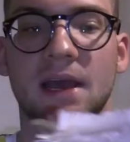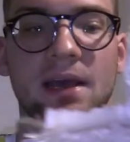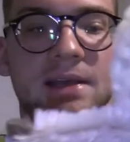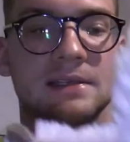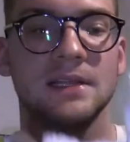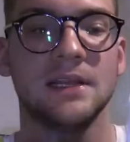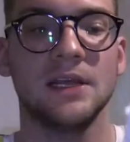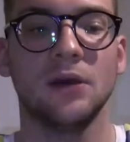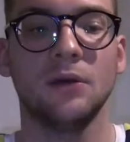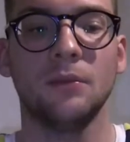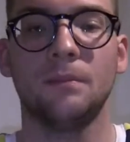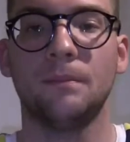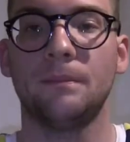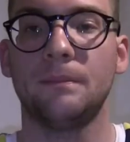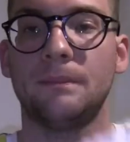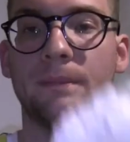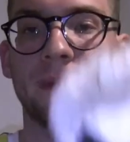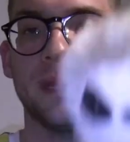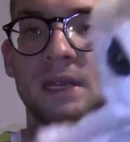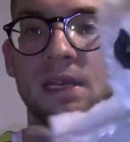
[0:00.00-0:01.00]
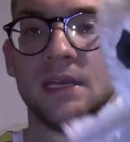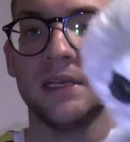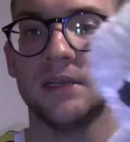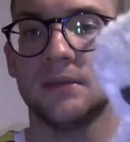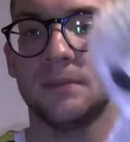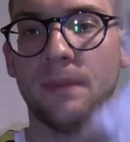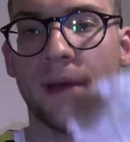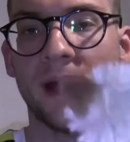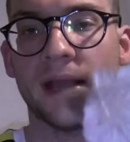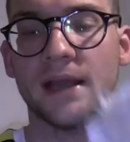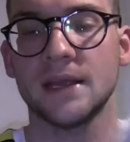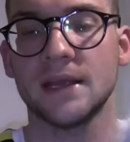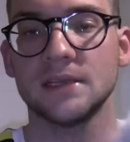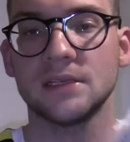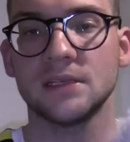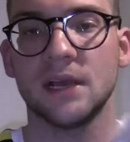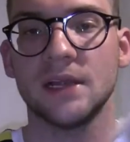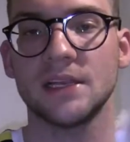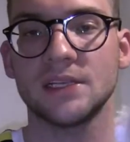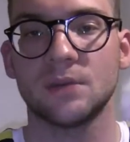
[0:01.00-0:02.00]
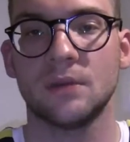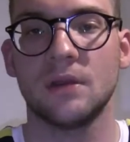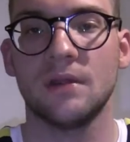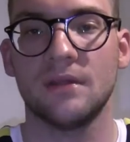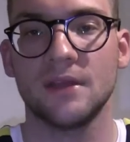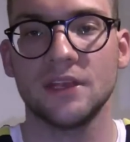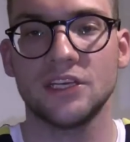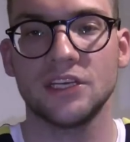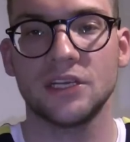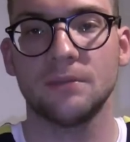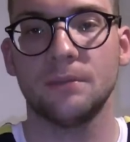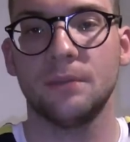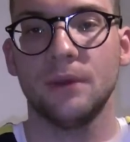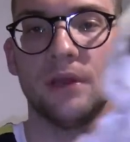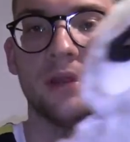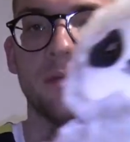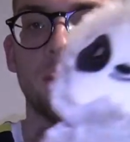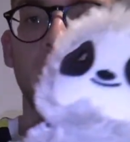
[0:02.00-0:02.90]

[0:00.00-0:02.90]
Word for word: has a little feed bag inside. It's one of the things you can put in the